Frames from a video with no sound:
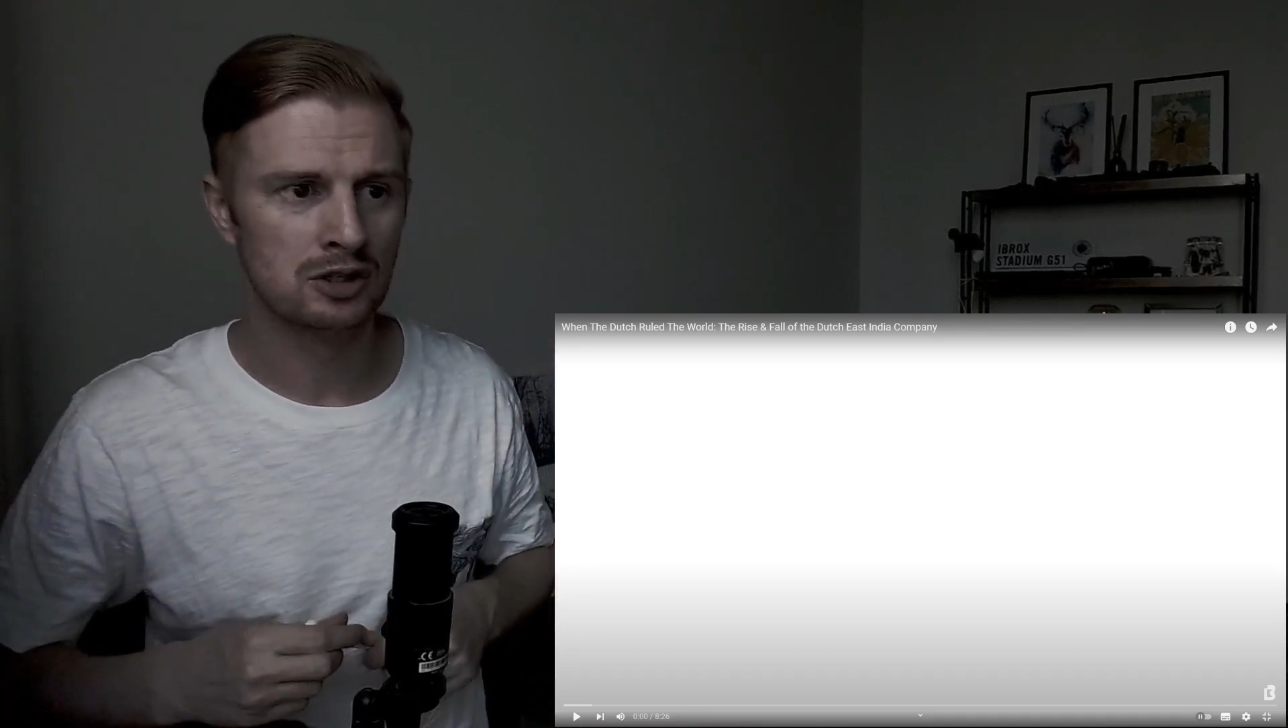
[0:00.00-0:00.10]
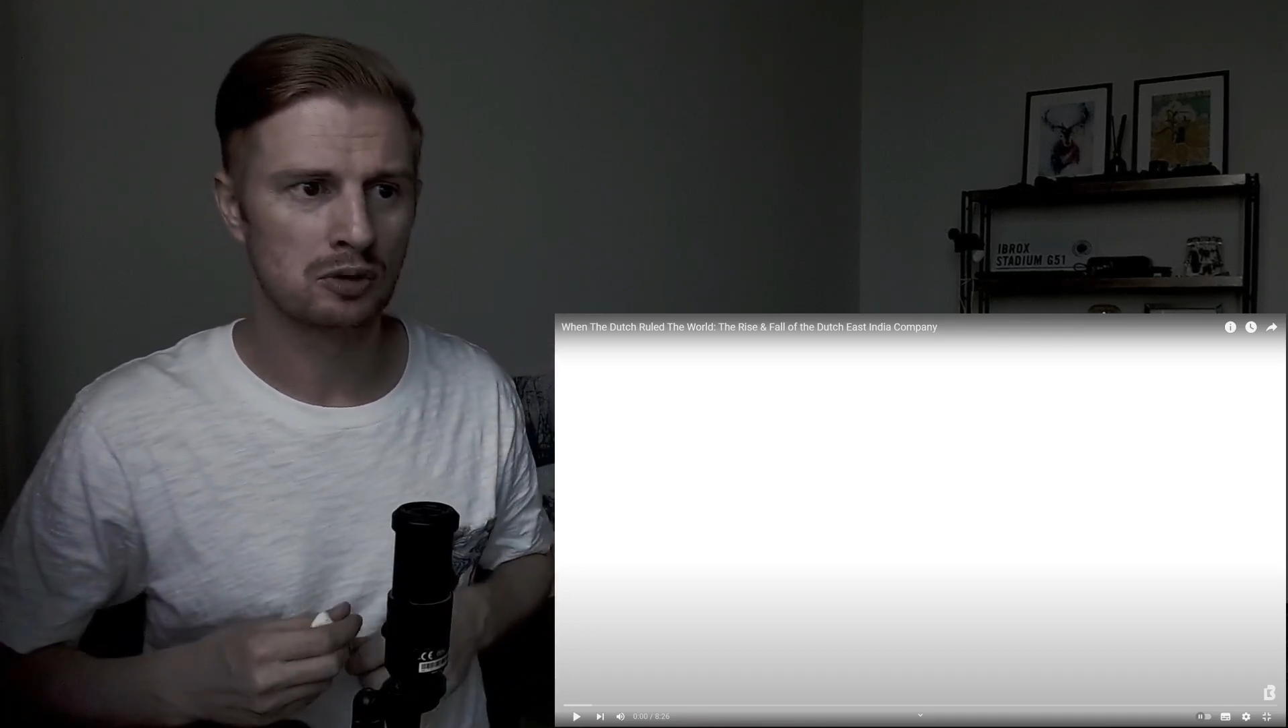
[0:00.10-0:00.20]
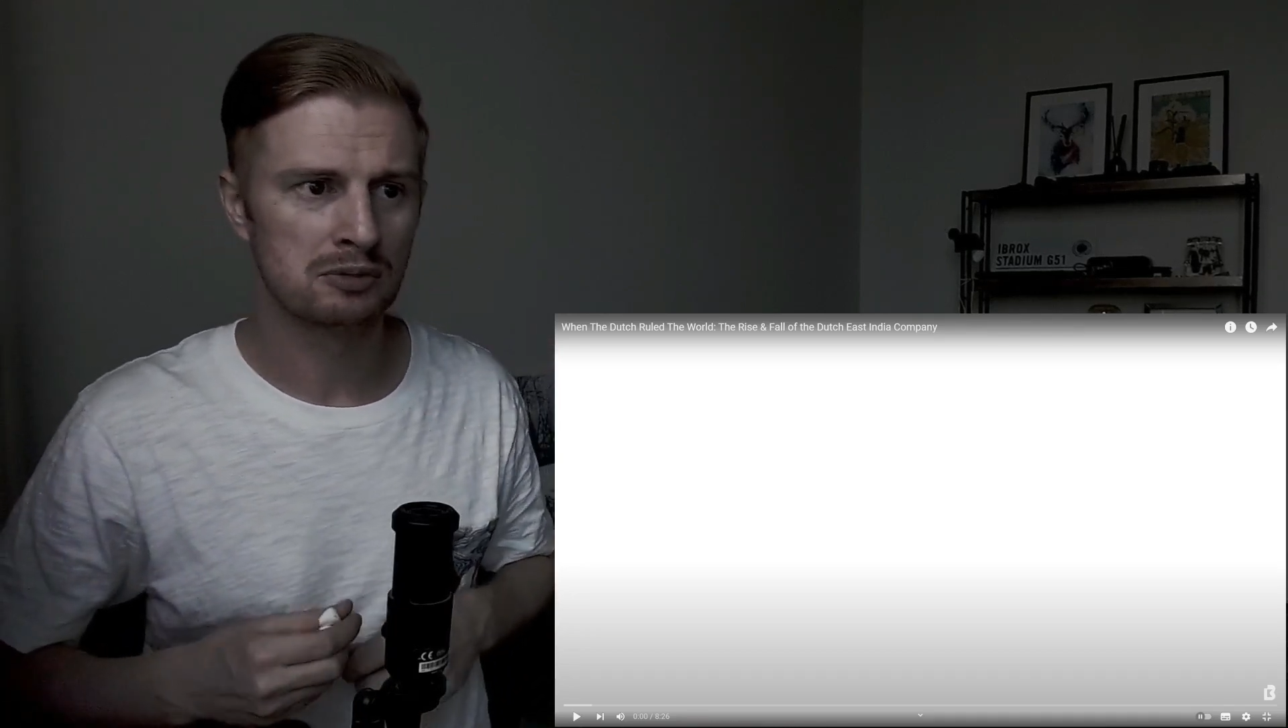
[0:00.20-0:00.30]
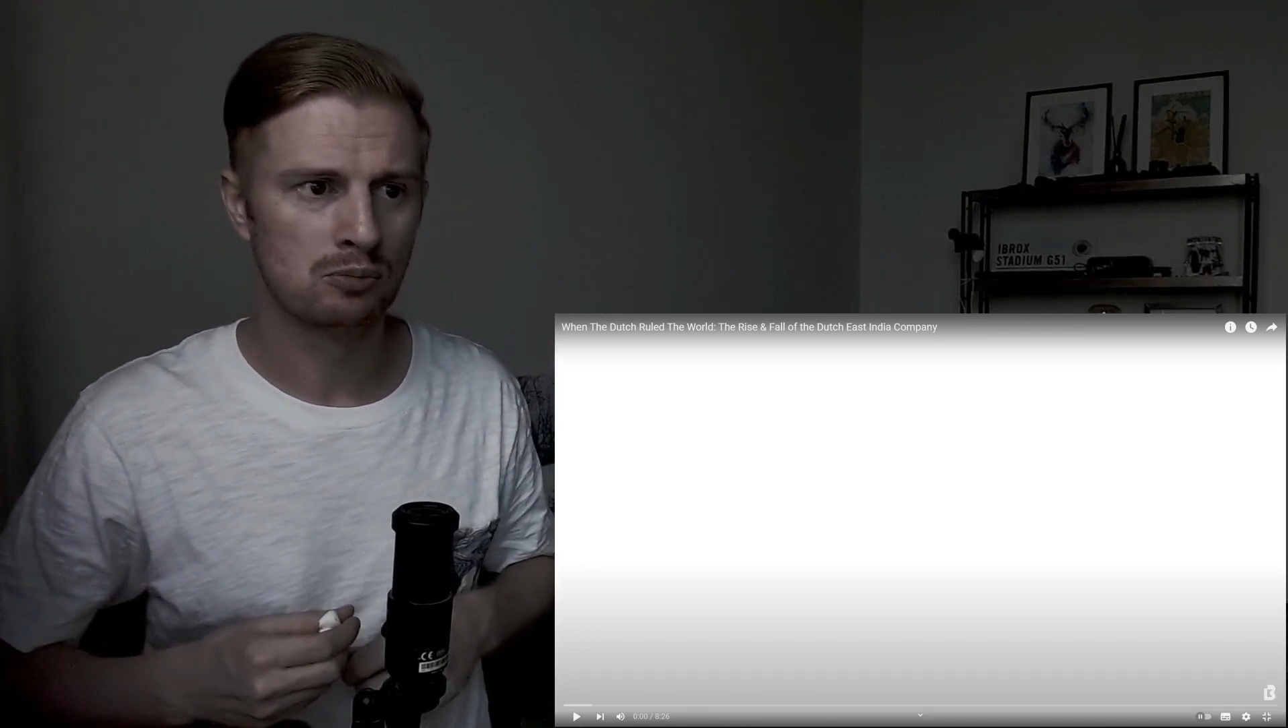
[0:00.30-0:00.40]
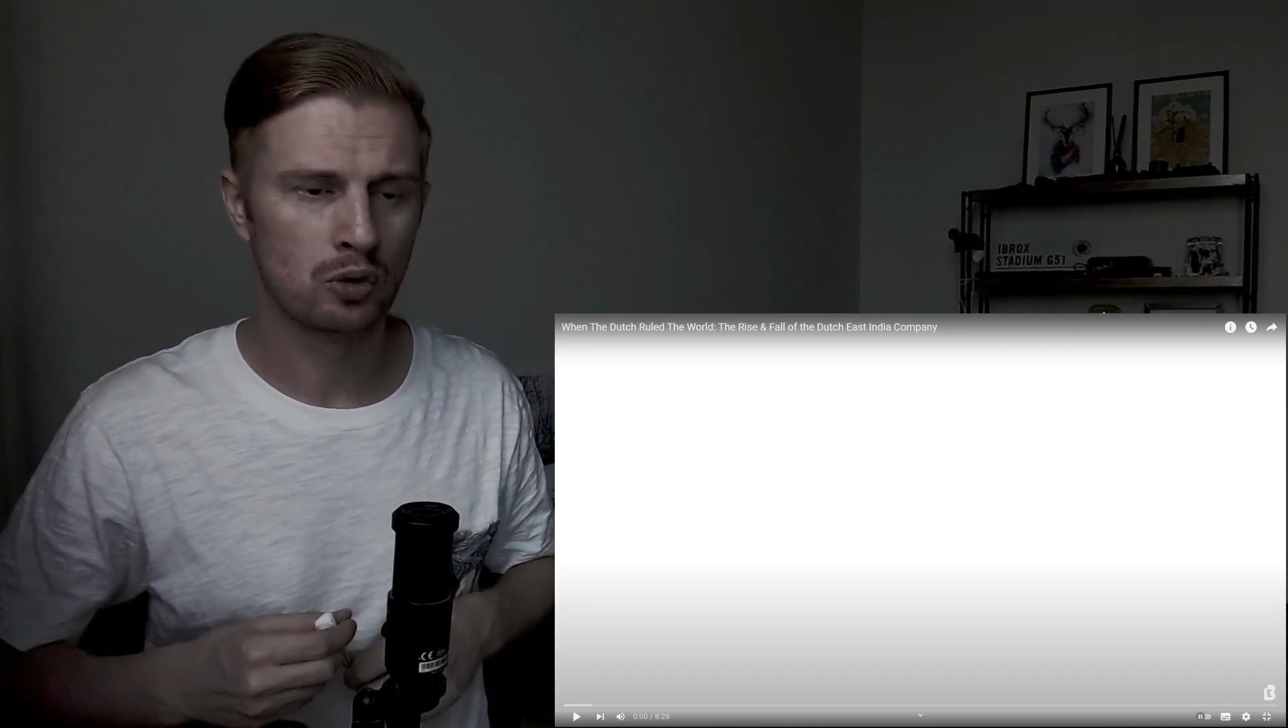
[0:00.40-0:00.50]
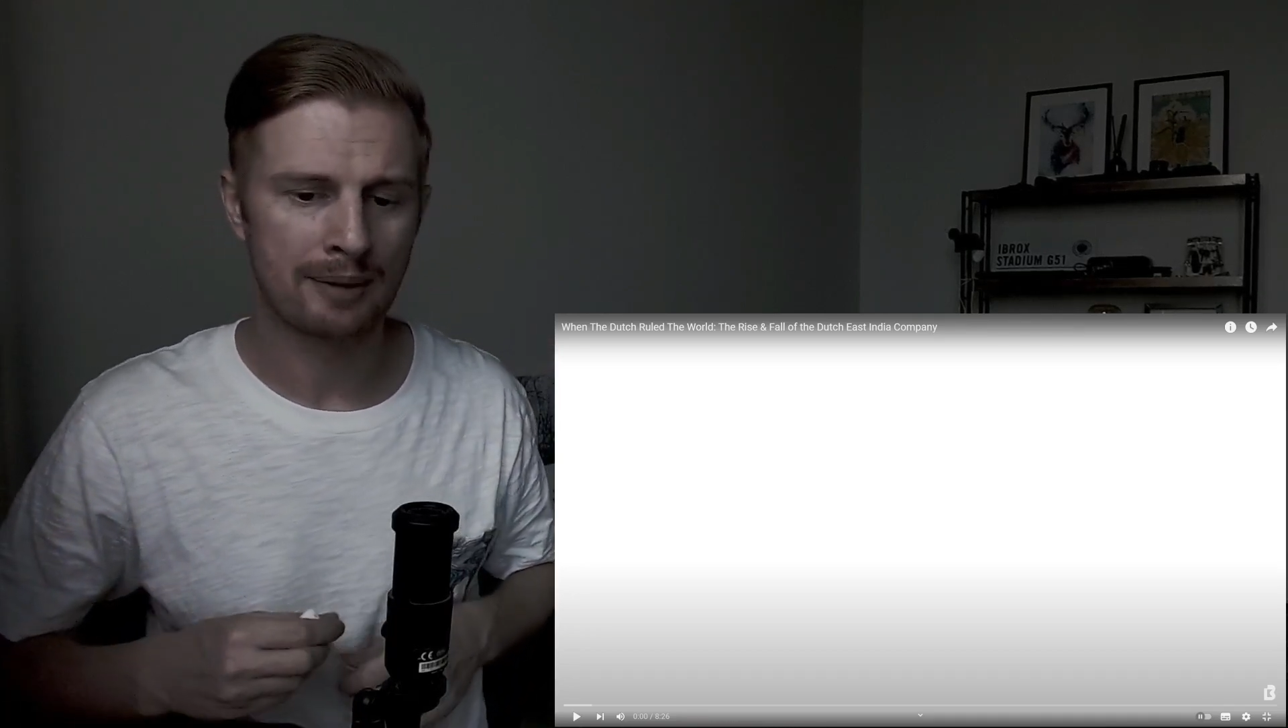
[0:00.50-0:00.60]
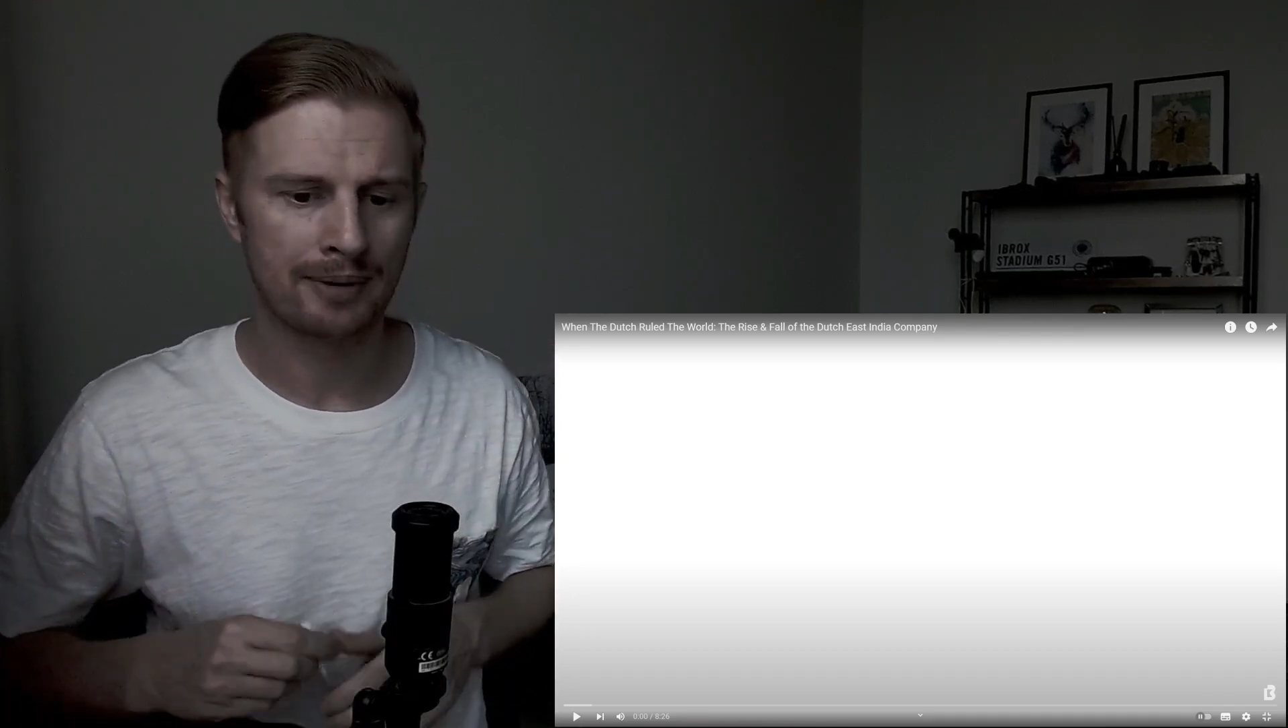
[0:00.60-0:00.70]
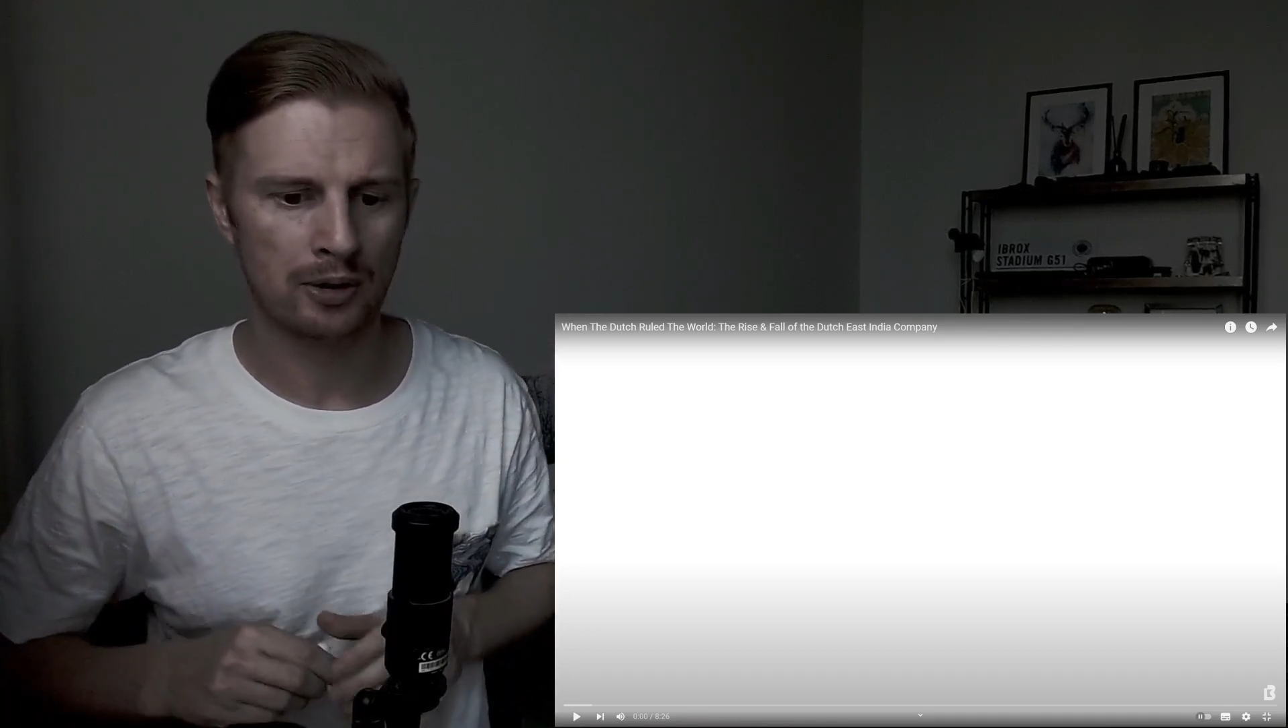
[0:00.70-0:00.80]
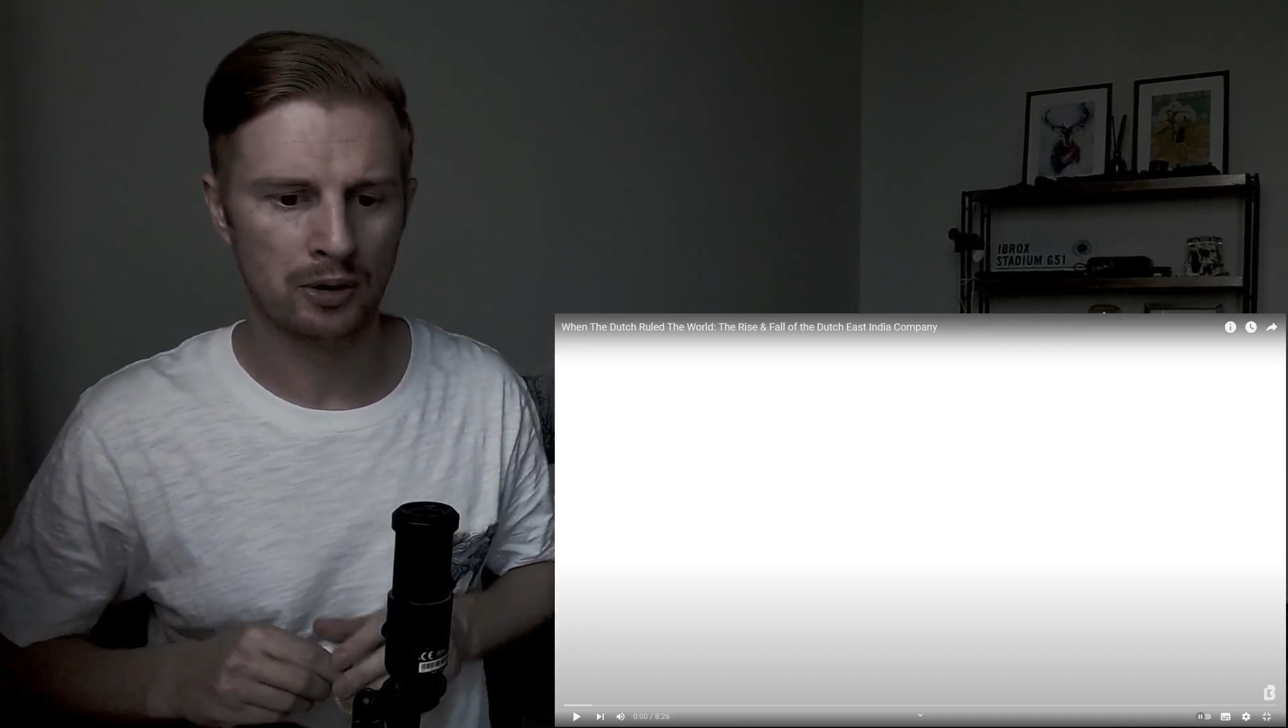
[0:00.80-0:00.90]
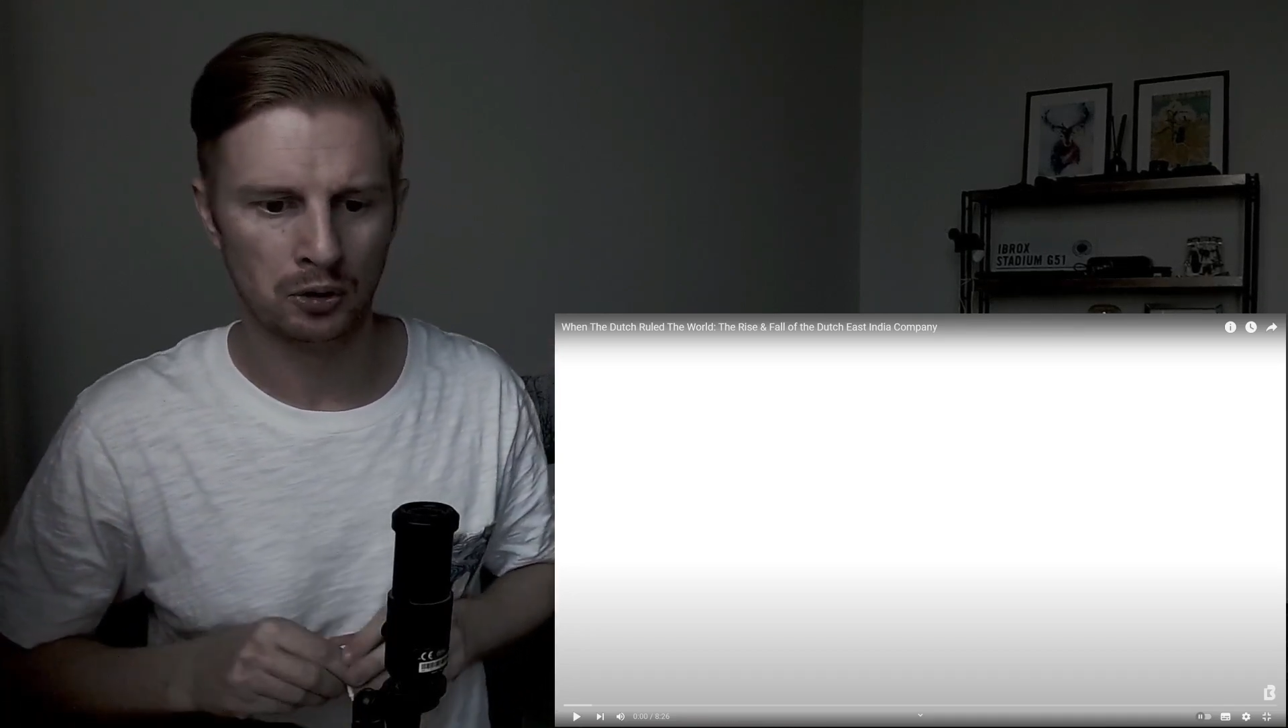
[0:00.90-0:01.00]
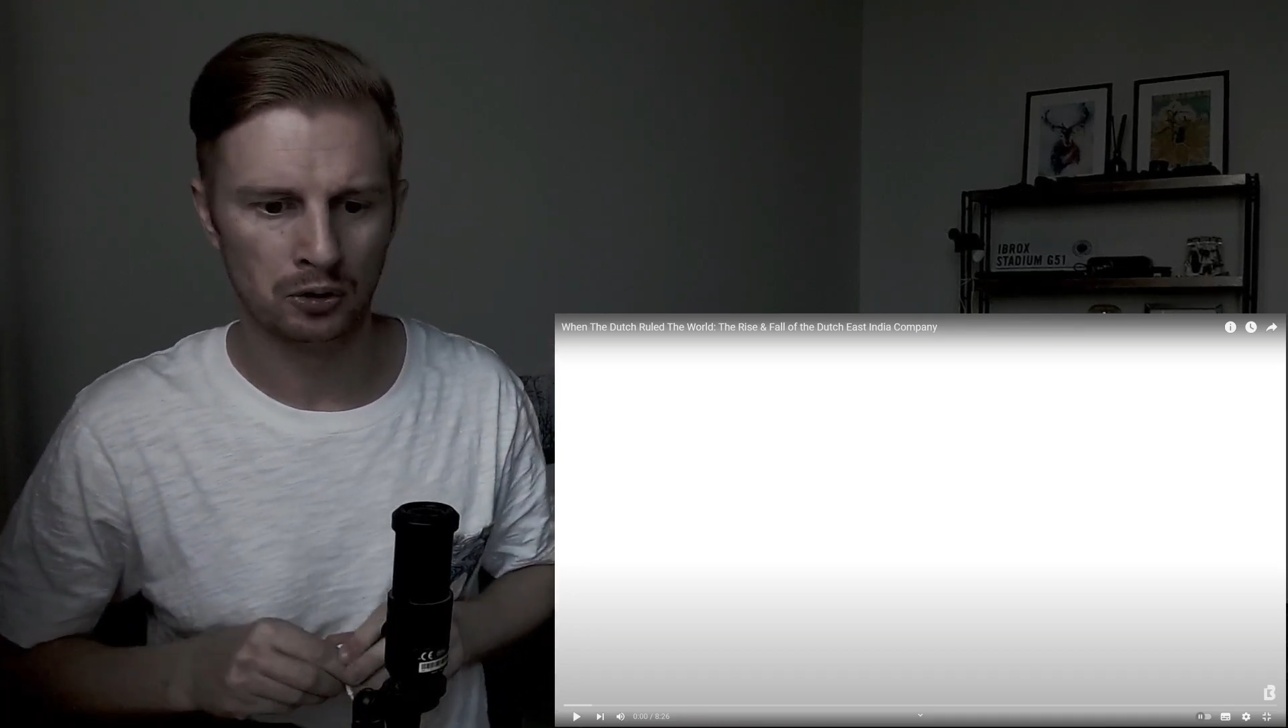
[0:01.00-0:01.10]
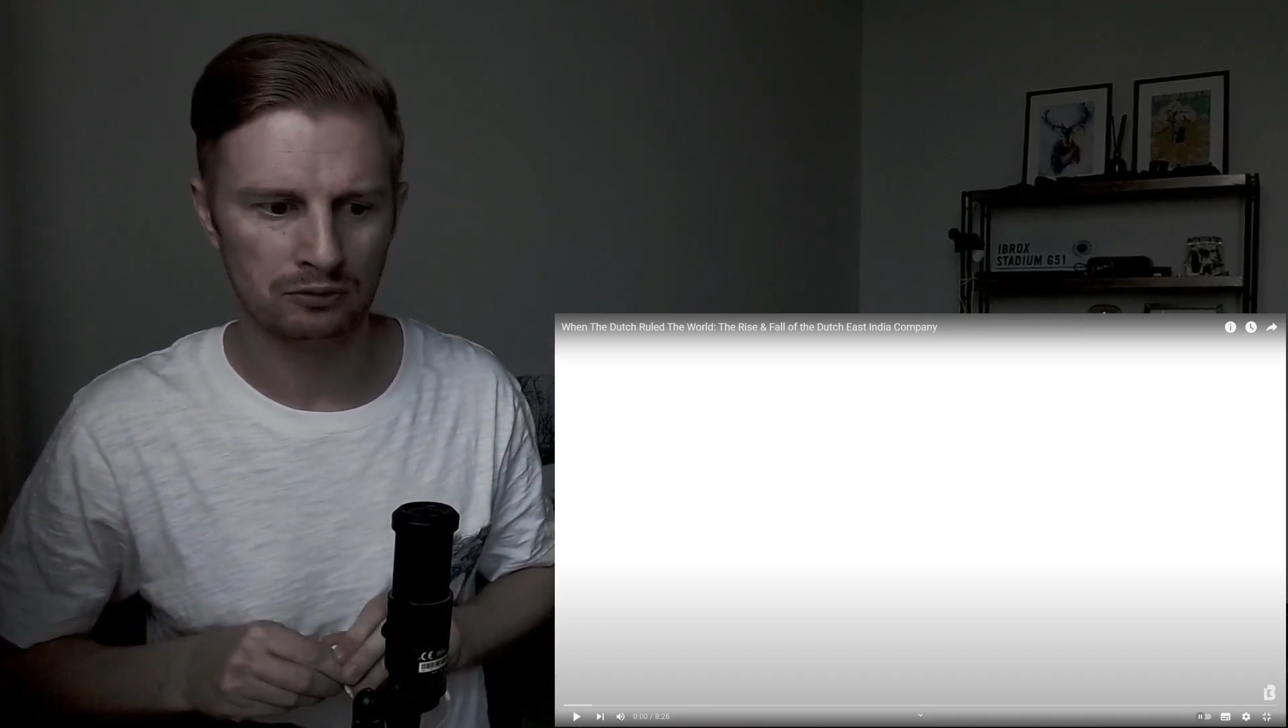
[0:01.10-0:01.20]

was more about